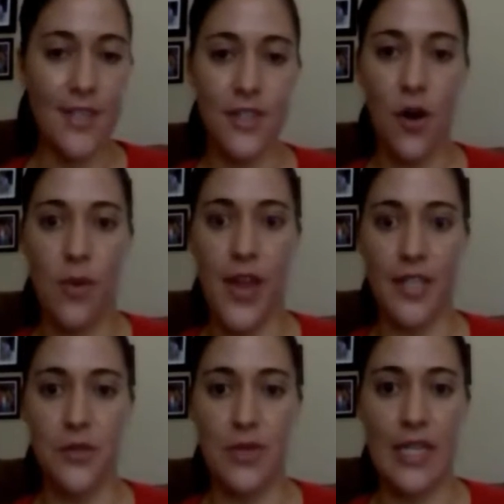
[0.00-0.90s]
So, but
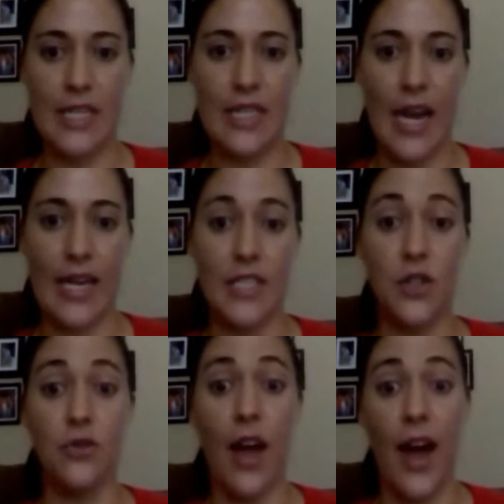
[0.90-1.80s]
that's really exciting.
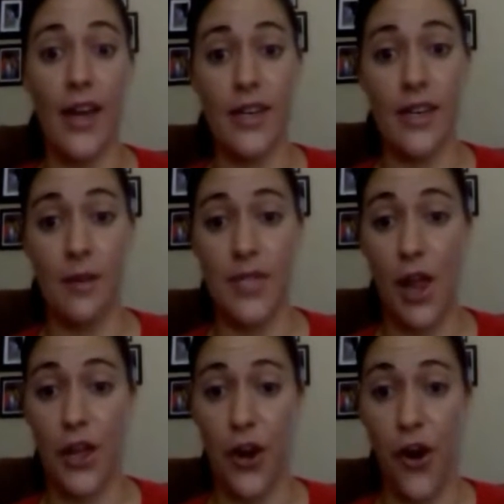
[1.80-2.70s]
So I ended up
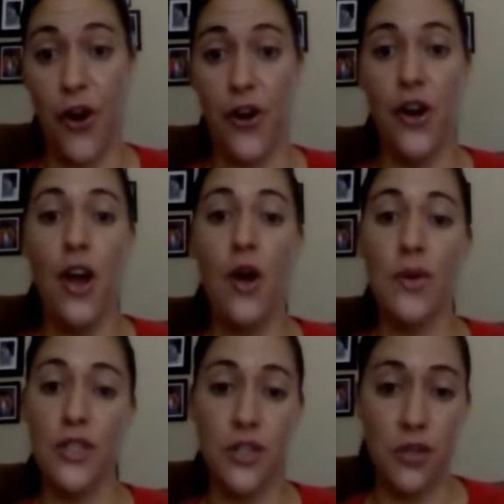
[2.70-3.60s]
telling her
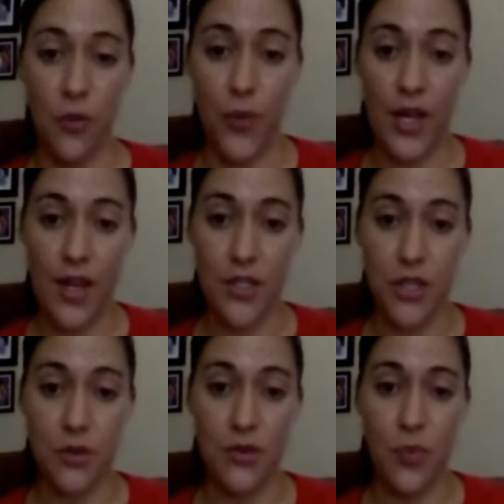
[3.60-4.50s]
when she told me that
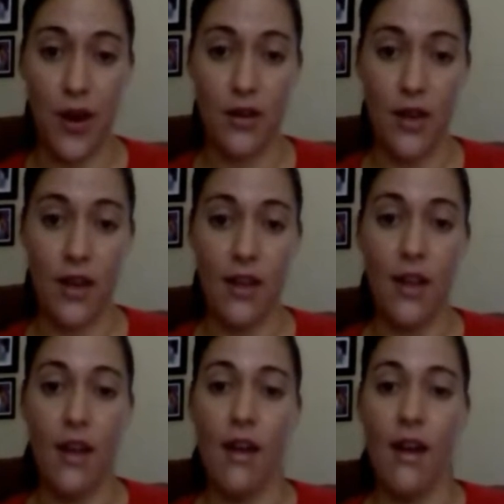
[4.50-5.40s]
she was pregnant,
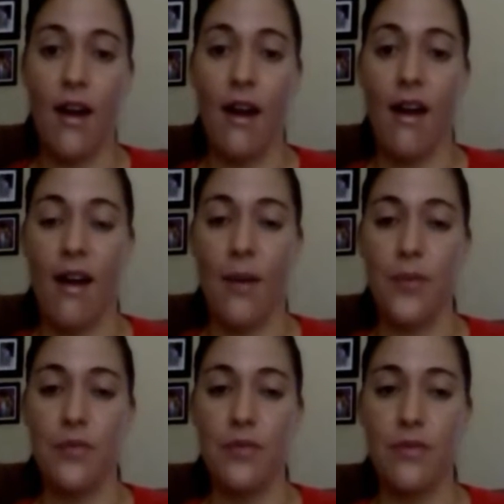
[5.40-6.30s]

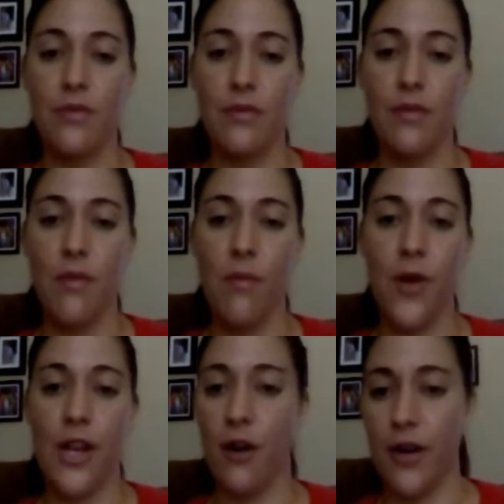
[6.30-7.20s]

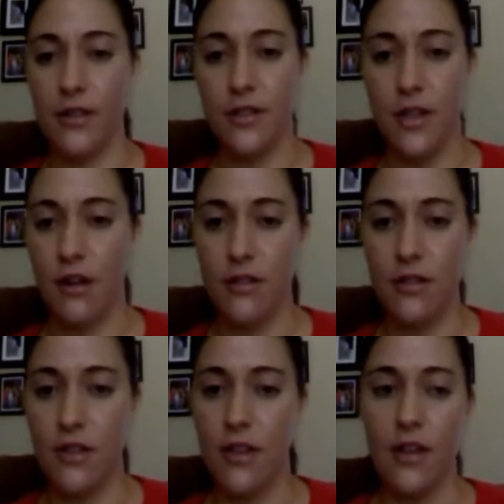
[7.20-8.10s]
but no one else knows.
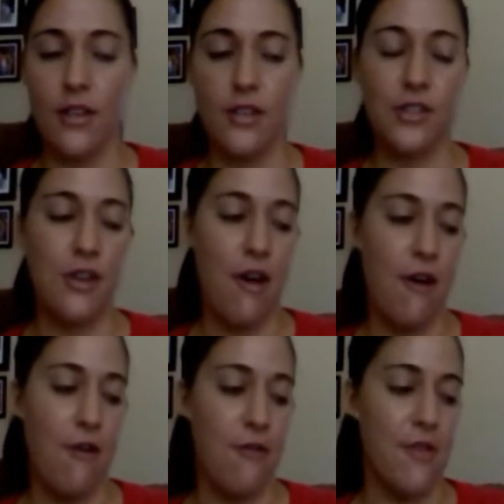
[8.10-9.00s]

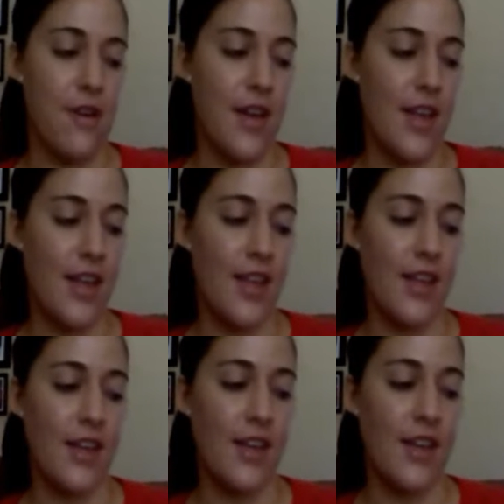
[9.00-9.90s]
So,
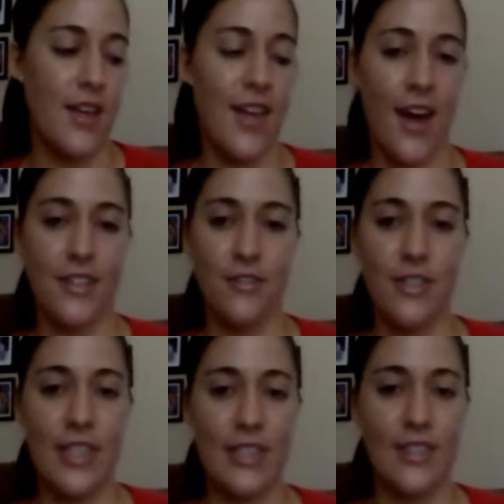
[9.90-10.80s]
yeah, it's
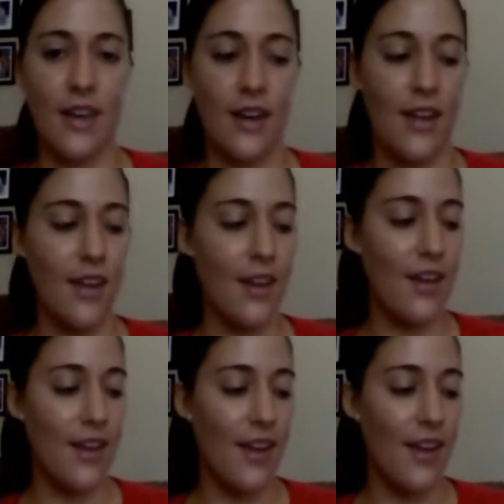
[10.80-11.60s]
really exciting.